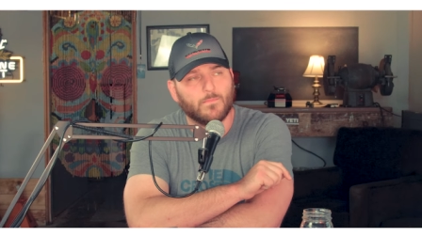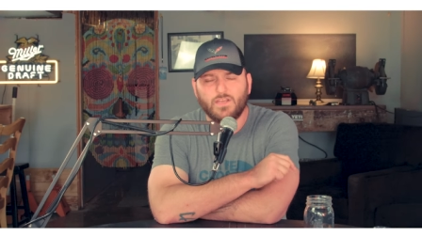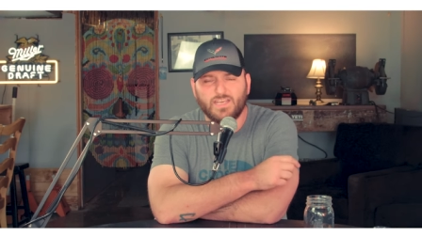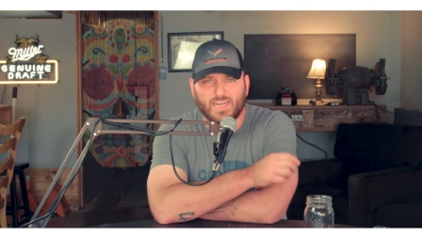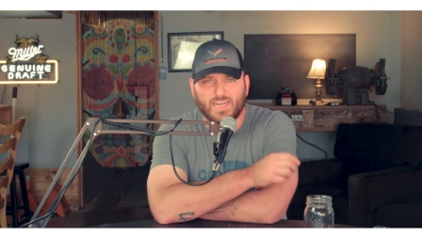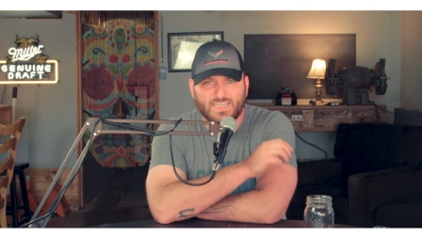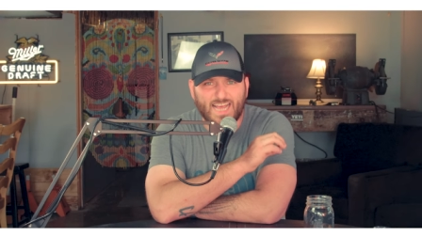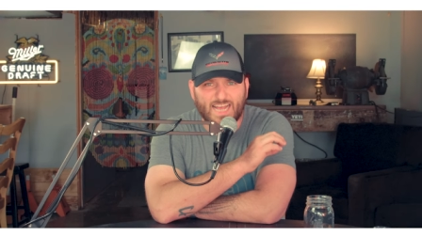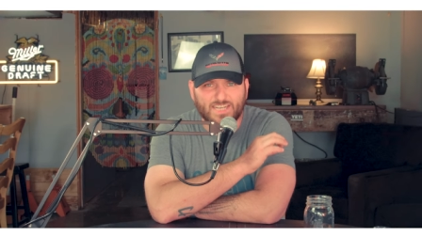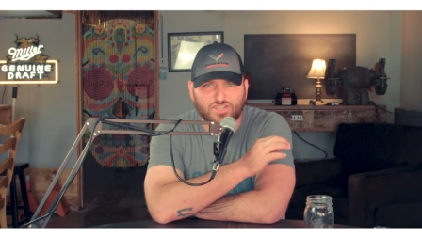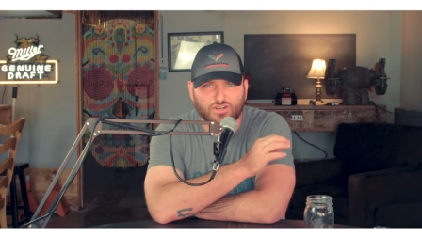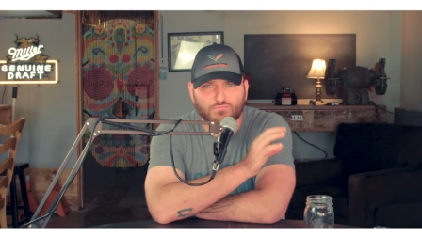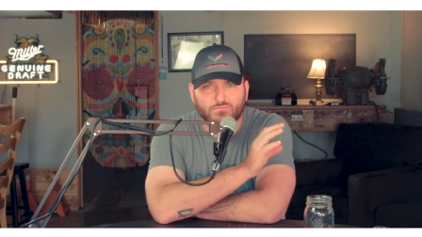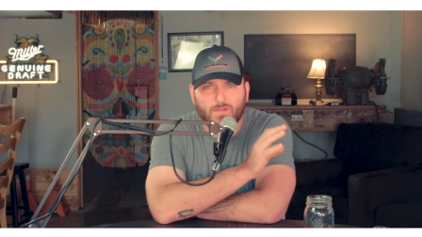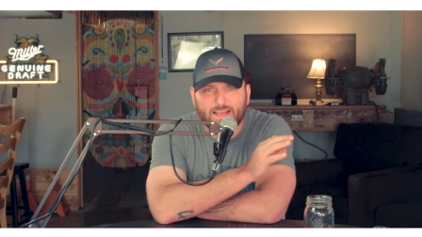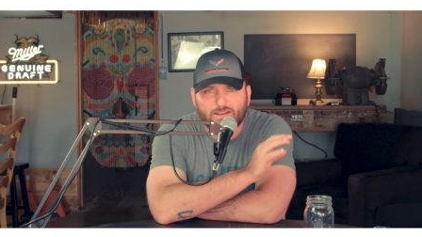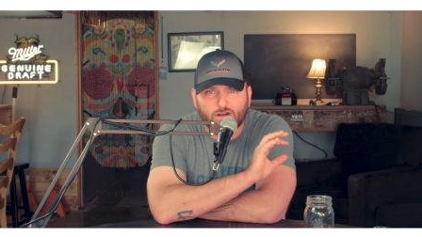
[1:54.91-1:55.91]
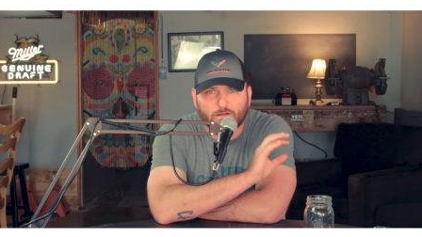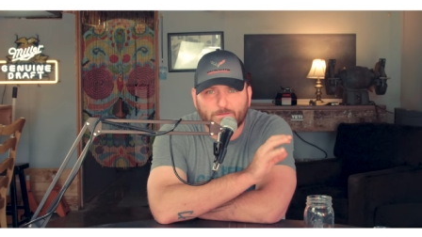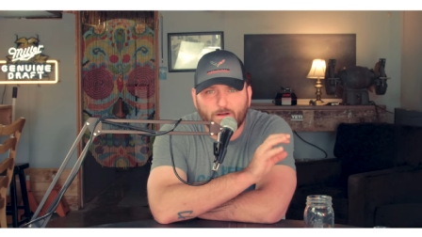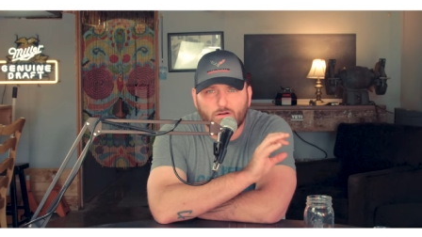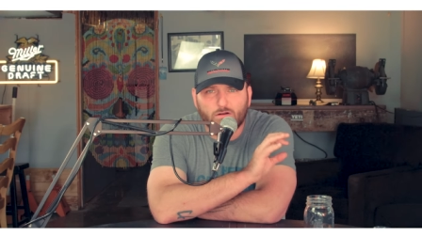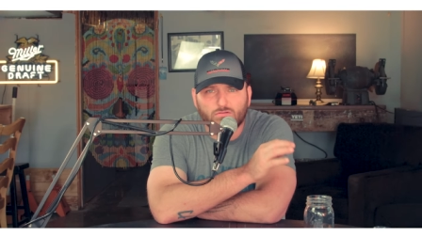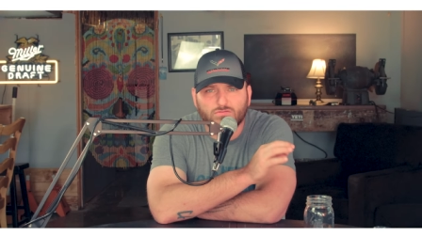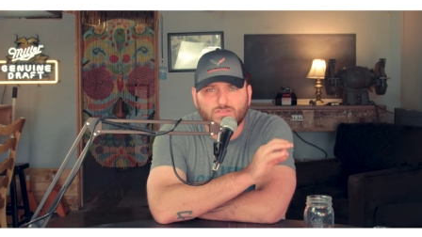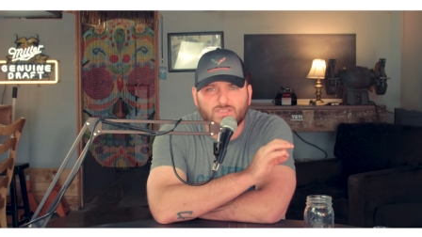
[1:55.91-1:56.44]
You could attach your
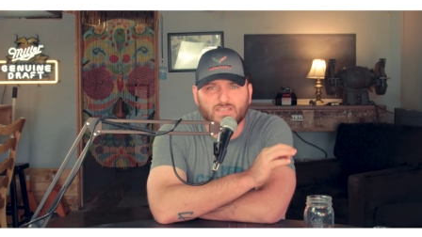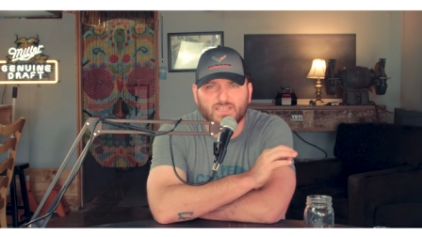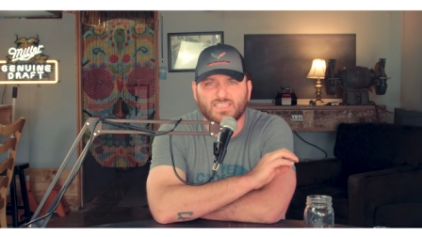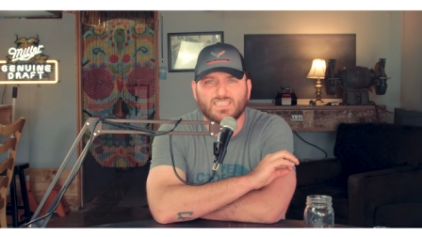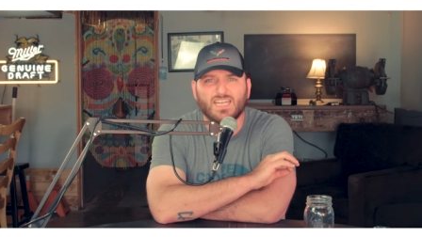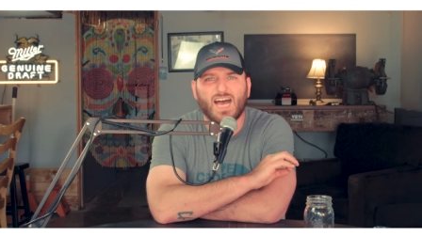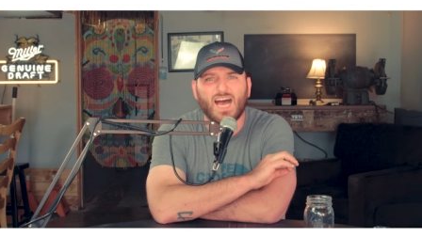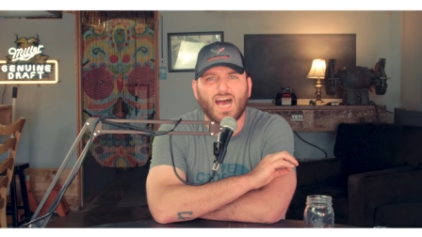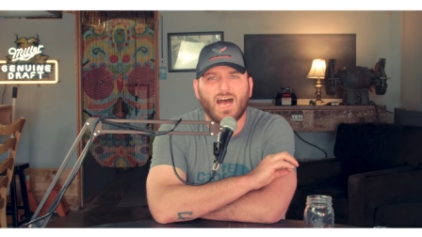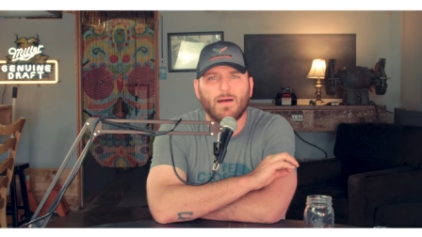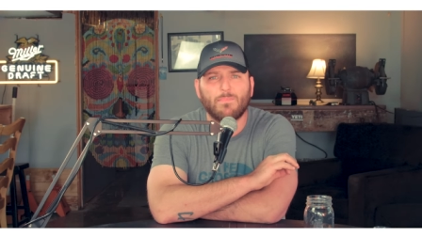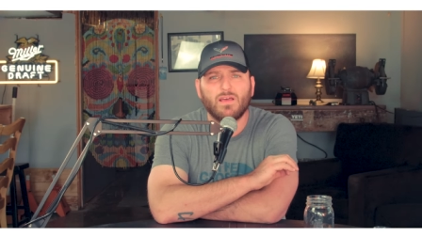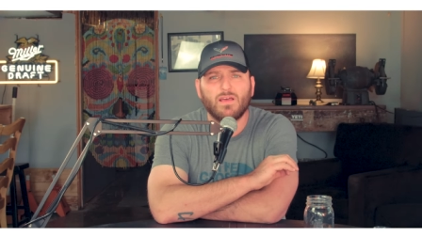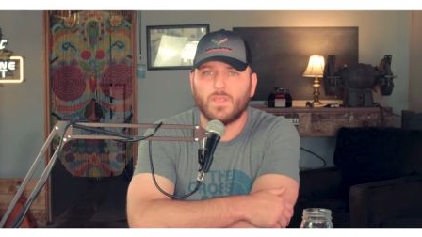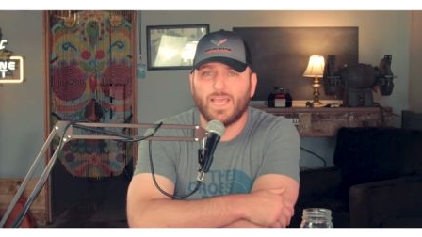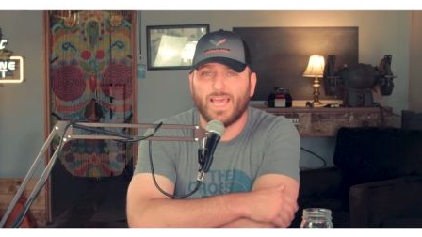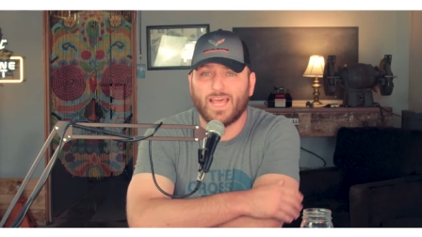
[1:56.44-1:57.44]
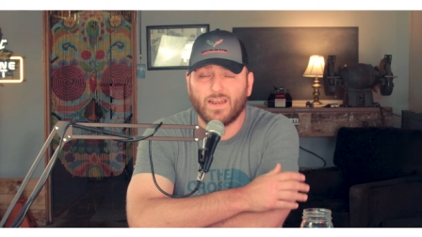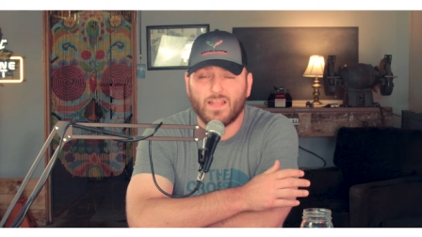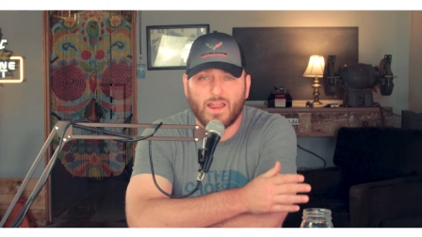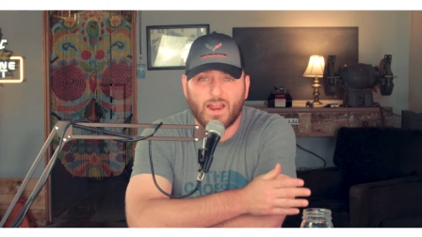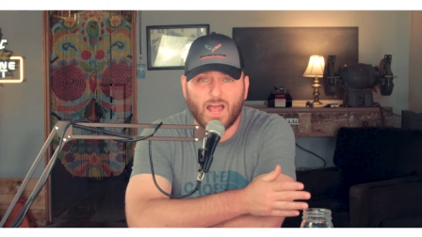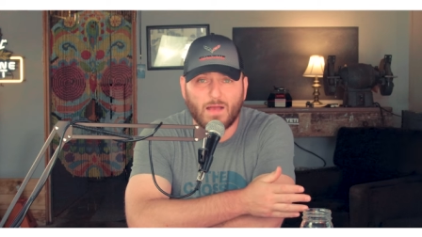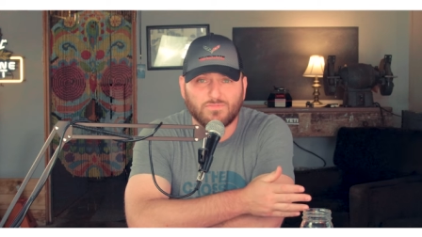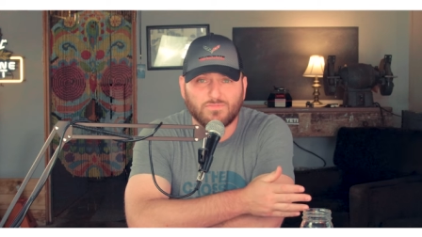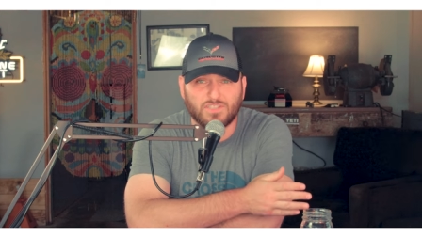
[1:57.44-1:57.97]
microphone to the top. It had a
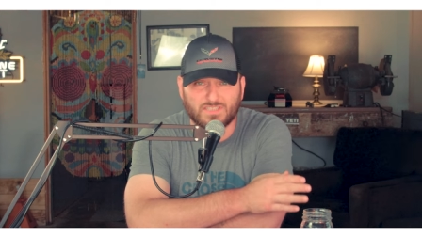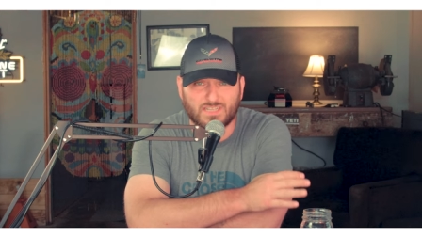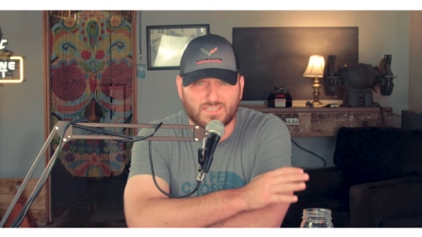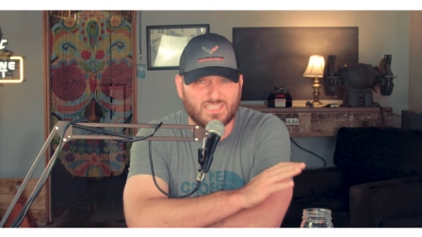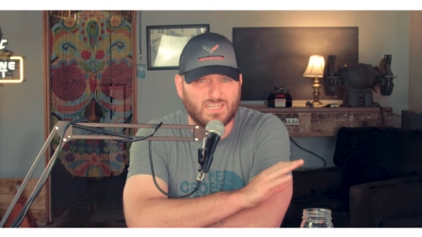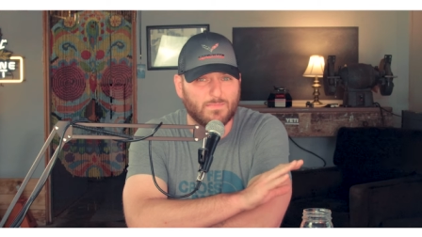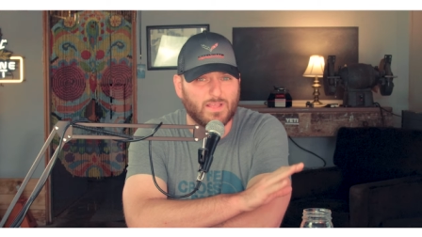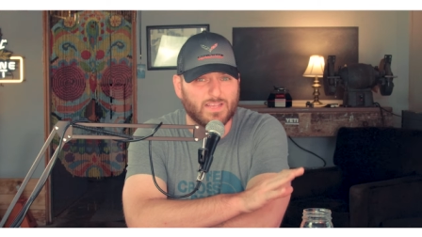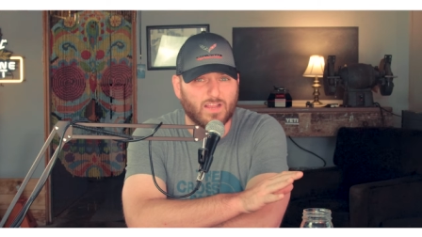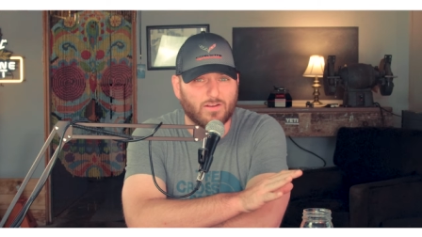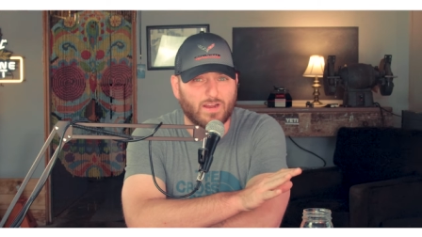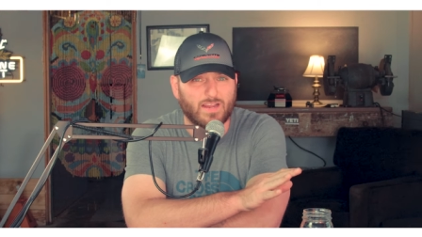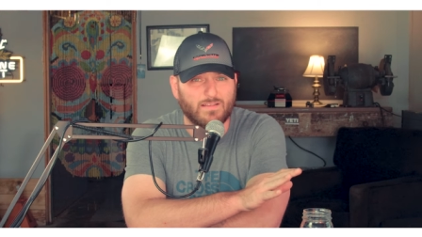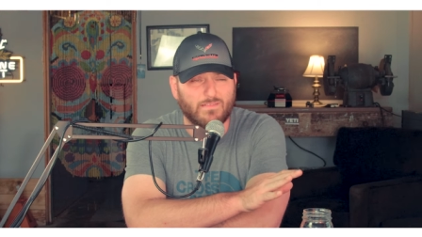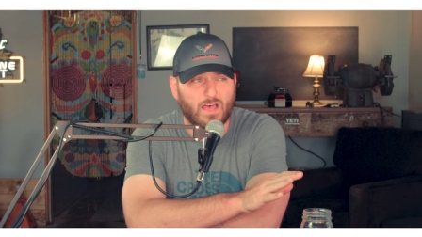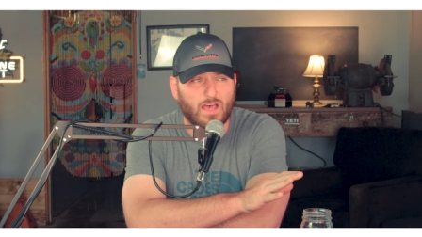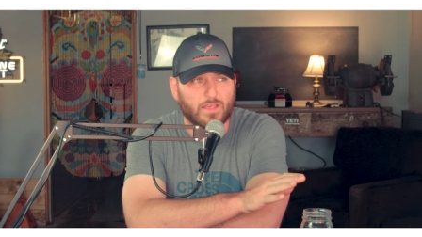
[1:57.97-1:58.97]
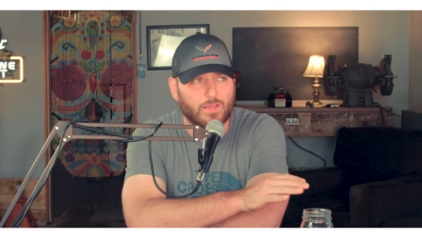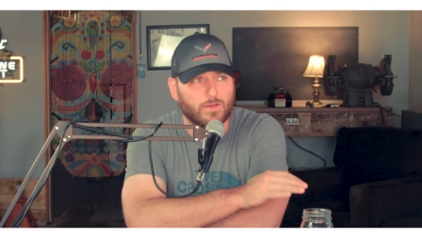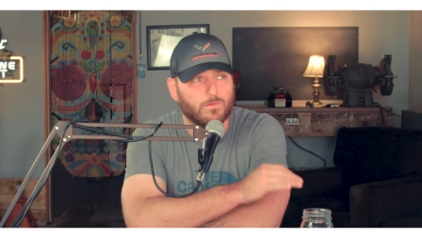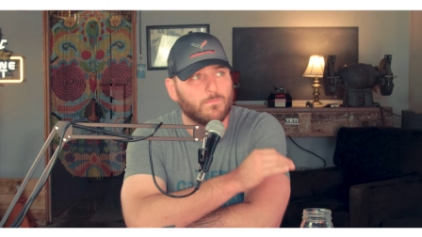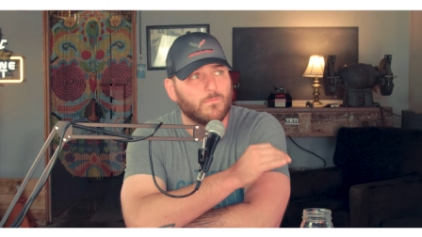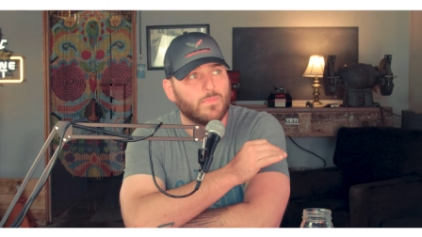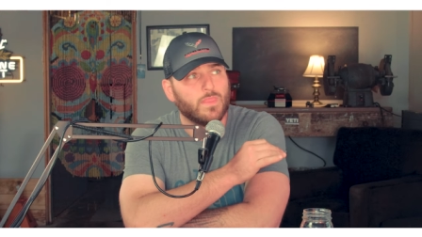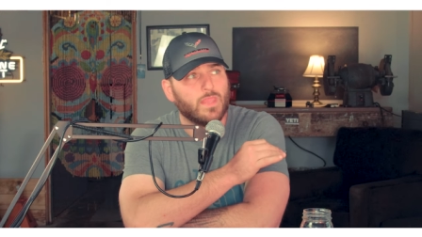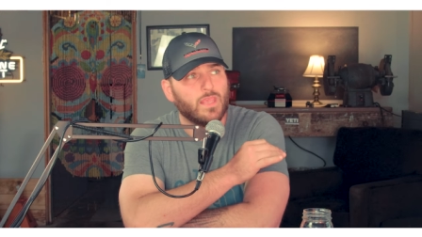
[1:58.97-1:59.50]
lot of options. It seemed like a great value.